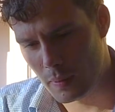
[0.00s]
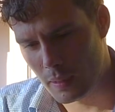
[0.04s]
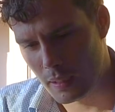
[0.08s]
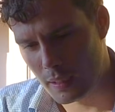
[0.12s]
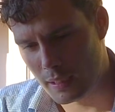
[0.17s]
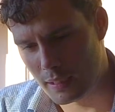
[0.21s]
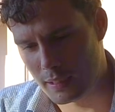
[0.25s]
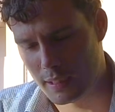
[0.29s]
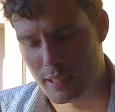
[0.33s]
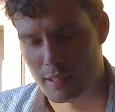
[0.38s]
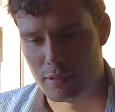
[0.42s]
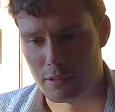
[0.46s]

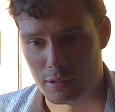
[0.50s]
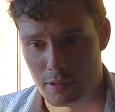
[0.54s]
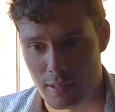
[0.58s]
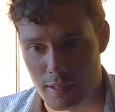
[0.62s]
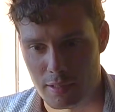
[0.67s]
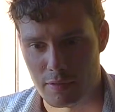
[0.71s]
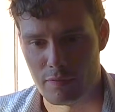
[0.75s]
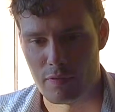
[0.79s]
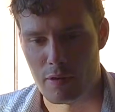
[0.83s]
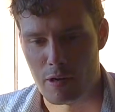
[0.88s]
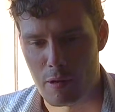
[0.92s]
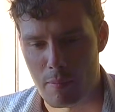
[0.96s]
because he had
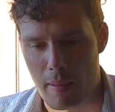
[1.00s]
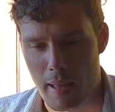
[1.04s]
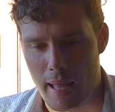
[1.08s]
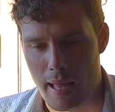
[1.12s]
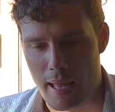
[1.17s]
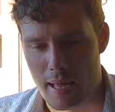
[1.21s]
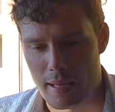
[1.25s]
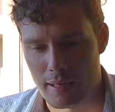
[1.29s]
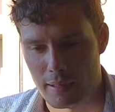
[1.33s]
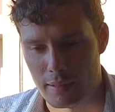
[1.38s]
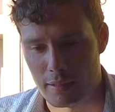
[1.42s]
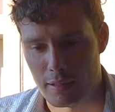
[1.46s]
tinnitus very
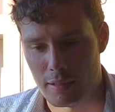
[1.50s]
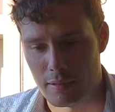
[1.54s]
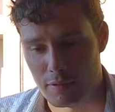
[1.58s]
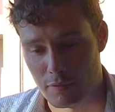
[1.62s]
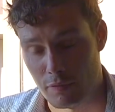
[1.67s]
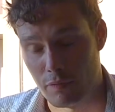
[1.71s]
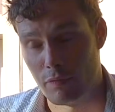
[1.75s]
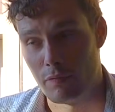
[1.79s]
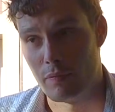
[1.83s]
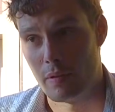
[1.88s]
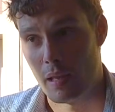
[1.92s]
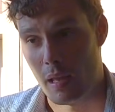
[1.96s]
bad, and he's
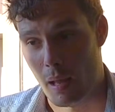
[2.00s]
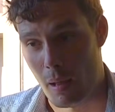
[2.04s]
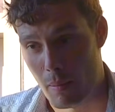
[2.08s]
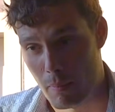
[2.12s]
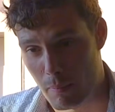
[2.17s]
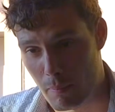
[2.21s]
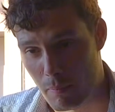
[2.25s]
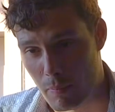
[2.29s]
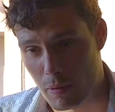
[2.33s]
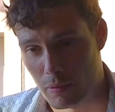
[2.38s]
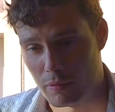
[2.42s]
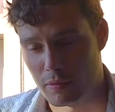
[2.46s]

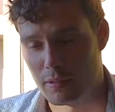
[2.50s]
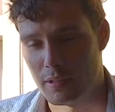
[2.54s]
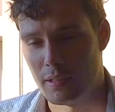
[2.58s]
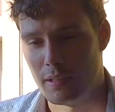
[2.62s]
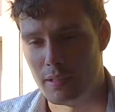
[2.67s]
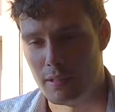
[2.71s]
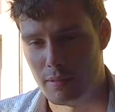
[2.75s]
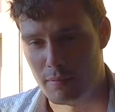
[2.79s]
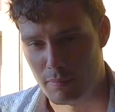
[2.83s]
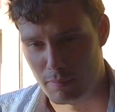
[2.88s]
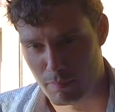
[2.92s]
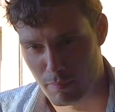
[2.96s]

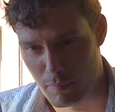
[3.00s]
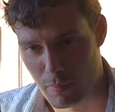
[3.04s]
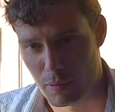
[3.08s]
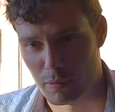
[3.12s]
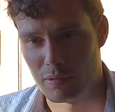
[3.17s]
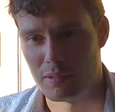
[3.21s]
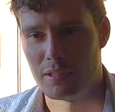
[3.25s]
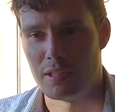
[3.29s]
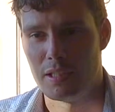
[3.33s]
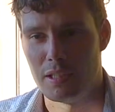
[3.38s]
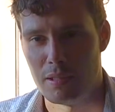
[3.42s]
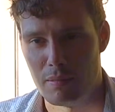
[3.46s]

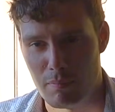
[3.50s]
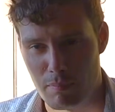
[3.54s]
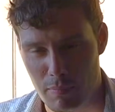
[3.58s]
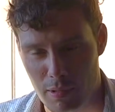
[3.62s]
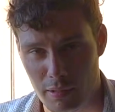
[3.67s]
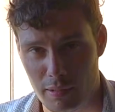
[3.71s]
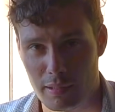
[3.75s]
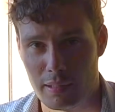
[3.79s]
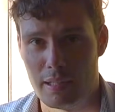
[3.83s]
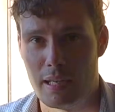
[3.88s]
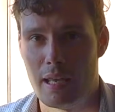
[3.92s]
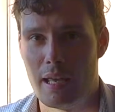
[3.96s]

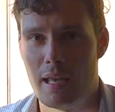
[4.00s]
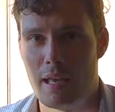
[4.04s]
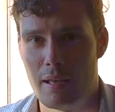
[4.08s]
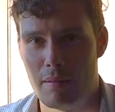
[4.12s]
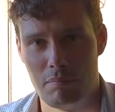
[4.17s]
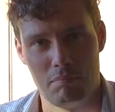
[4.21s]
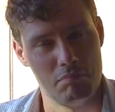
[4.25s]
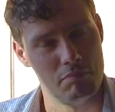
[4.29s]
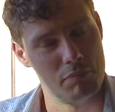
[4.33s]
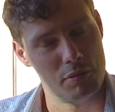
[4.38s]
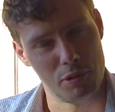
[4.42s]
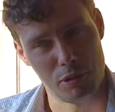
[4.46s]

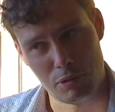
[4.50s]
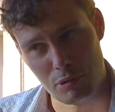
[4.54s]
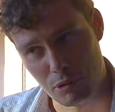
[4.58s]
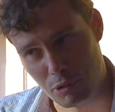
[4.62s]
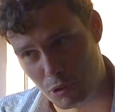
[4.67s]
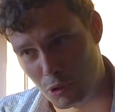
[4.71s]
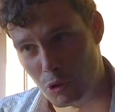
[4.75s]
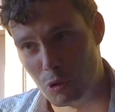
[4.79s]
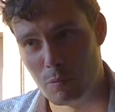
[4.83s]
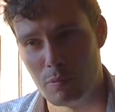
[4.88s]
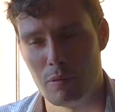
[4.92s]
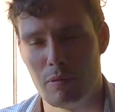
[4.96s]
multi-millionaire,
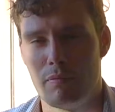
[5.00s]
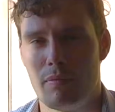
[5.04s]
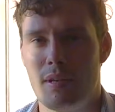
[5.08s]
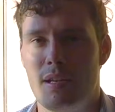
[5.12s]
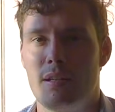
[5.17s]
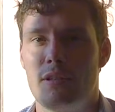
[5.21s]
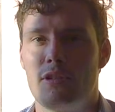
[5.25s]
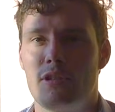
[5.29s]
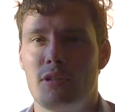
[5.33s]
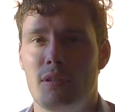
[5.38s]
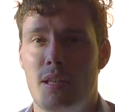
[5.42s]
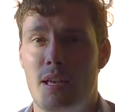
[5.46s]
super
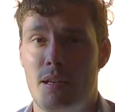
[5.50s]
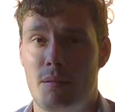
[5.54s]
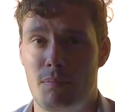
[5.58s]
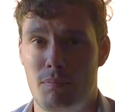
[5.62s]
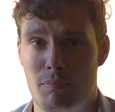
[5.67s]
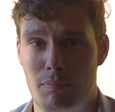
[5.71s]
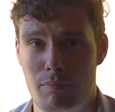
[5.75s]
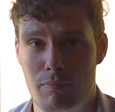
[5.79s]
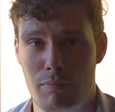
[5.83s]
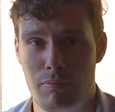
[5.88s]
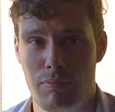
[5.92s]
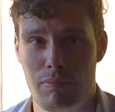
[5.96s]
rich, like
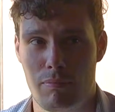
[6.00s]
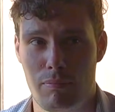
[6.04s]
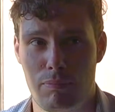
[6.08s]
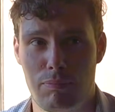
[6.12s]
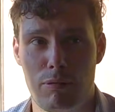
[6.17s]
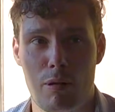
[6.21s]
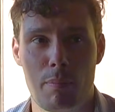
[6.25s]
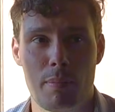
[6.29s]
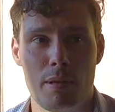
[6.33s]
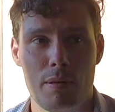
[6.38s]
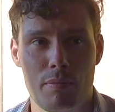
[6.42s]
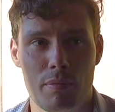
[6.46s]

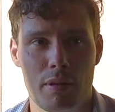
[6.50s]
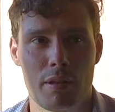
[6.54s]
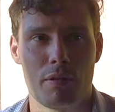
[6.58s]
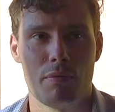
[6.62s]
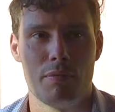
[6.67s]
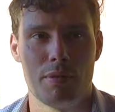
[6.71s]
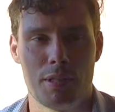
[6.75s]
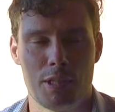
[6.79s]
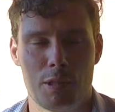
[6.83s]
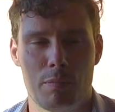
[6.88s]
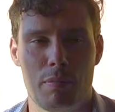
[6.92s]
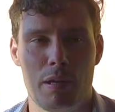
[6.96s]
probably one of the
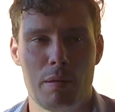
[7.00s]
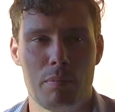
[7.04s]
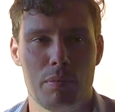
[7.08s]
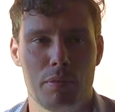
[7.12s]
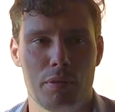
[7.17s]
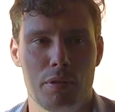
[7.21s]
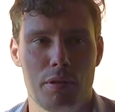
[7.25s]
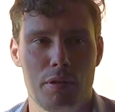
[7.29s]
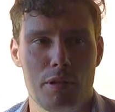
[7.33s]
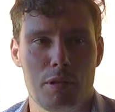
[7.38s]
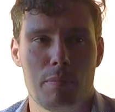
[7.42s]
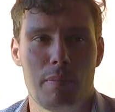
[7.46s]
richest people
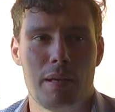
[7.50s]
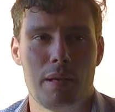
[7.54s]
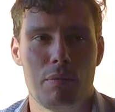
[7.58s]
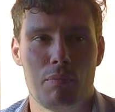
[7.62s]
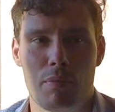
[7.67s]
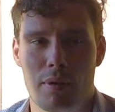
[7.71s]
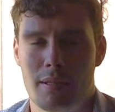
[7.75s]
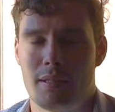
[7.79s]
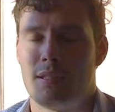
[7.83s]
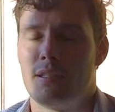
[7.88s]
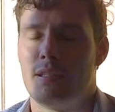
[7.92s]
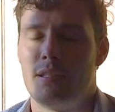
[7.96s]
that you'd meet
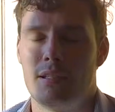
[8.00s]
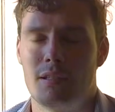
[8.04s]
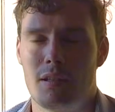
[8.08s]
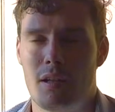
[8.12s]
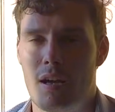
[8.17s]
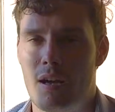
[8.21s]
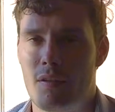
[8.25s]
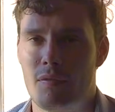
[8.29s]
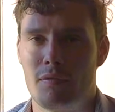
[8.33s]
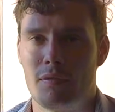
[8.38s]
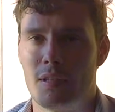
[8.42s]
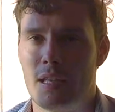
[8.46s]
once in your
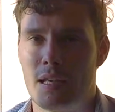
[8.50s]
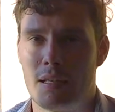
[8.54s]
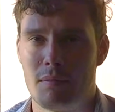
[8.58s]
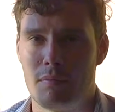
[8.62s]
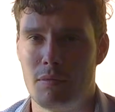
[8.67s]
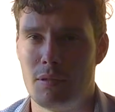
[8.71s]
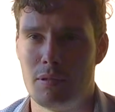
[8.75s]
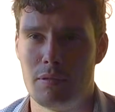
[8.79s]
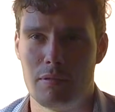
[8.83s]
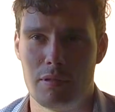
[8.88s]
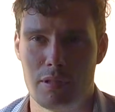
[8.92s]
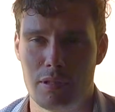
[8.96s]
life, like
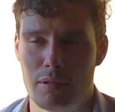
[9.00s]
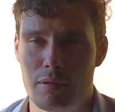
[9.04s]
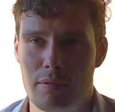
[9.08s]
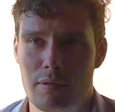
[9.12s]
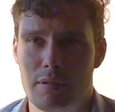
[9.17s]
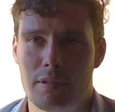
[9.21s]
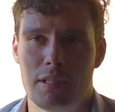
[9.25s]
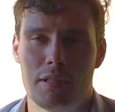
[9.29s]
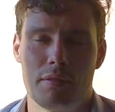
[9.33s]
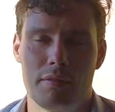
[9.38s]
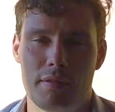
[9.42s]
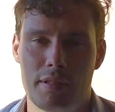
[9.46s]
you'd see on
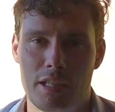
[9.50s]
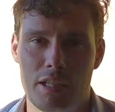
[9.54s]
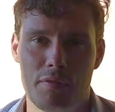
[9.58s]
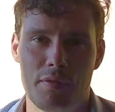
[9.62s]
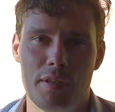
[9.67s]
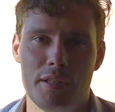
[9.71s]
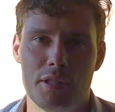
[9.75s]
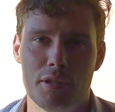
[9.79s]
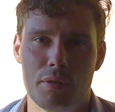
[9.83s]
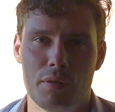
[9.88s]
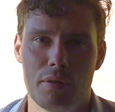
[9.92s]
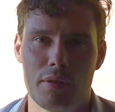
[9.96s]

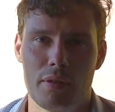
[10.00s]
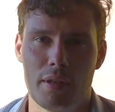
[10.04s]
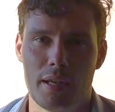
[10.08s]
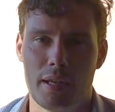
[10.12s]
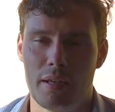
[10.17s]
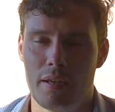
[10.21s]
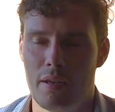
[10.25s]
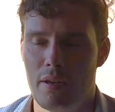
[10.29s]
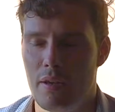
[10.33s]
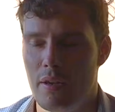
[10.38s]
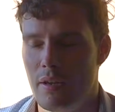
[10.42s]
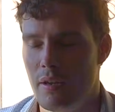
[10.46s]
TV sort of
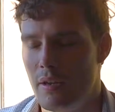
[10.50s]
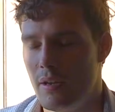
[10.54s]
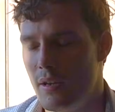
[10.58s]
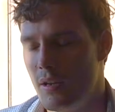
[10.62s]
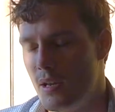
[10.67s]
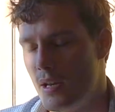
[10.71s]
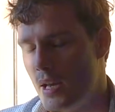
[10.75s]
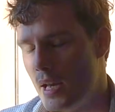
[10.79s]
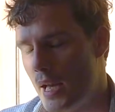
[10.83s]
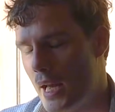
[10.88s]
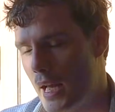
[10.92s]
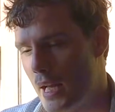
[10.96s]
thing.
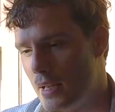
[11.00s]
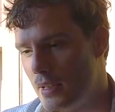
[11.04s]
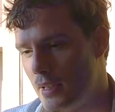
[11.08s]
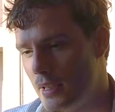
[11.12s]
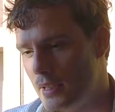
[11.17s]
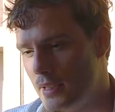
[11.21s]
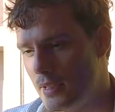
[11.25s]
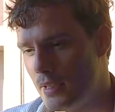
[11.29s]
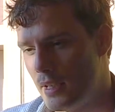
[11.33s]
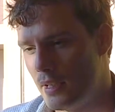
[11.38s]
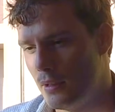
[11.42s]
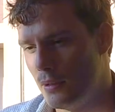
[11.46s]
And
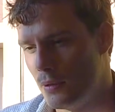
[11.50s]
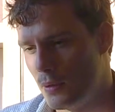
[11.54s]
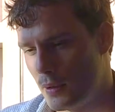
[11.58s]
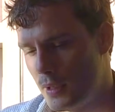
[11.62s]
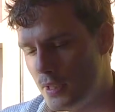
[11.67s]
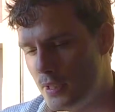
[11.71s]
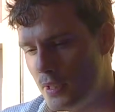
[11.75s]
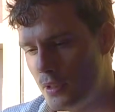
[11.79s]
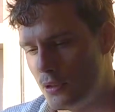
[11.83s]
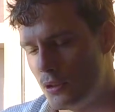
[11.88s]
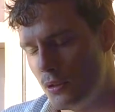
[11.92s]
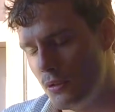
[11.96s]
he said,
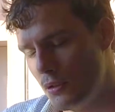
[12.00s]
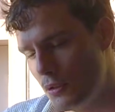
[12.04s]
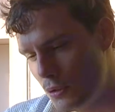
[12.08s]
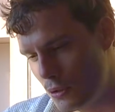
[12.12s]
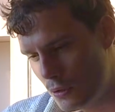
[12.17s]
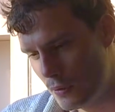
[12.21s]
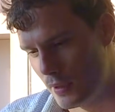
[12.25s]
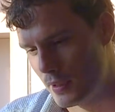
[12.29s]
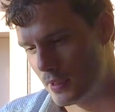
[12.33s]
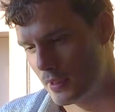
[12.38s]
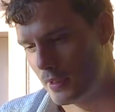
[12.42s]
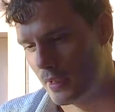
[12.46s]
two
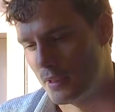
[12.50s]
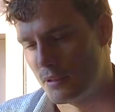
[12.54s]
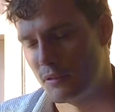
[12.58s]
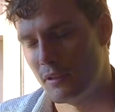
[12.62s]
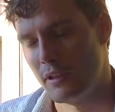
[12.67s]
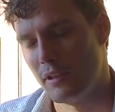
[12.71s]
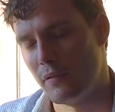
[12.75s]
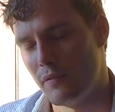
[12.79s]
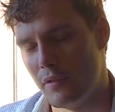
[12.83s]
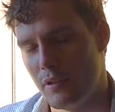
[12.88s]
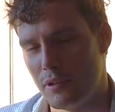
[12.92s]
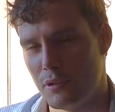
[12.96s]
stories. I'll tell
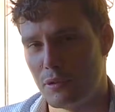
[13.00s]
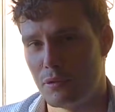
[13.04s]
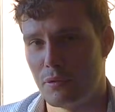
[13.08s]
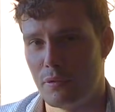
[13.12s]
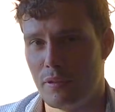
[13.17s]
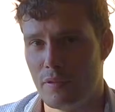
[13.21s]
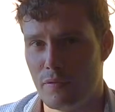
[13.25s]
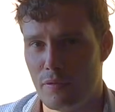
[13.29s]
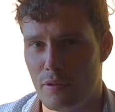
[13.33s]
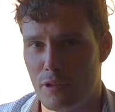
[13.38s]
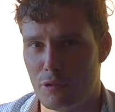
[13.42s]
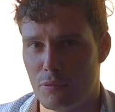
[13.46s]
you the first
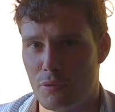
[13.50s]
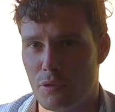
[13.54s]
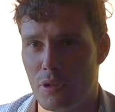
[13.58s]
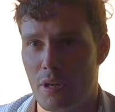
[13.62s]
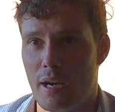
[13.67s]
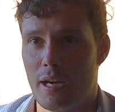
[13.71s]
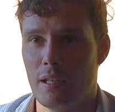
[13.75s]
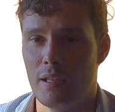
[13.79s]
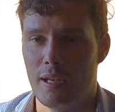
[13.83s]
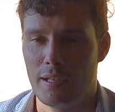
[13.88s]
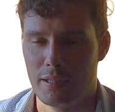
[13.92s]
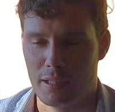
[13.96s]
story first, which
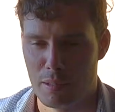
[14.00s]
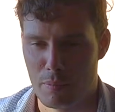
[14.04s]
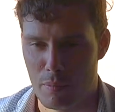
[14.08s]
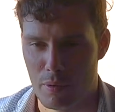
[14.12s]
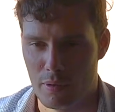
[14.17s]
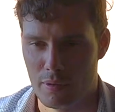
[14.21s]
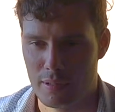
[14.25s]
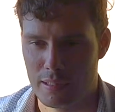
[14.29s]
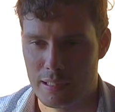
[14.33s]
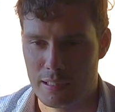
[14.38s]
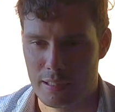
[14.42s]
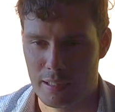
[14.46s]
I like the
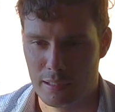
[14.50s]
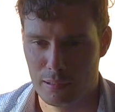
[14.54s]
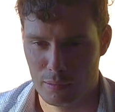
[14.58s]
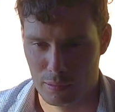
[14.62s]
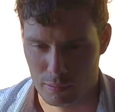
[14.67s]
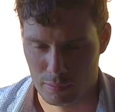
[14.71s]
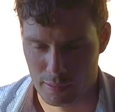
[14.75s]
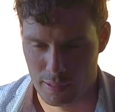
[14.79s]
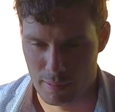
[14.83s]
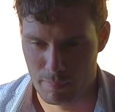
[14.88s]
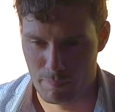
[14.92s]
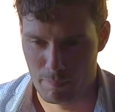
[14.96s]
most. He said,
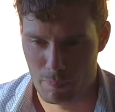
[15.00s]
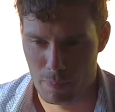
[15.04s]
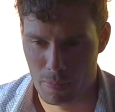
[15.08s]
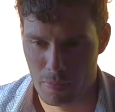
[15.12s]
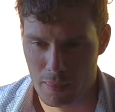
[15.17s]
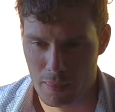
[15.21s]
look, Liam,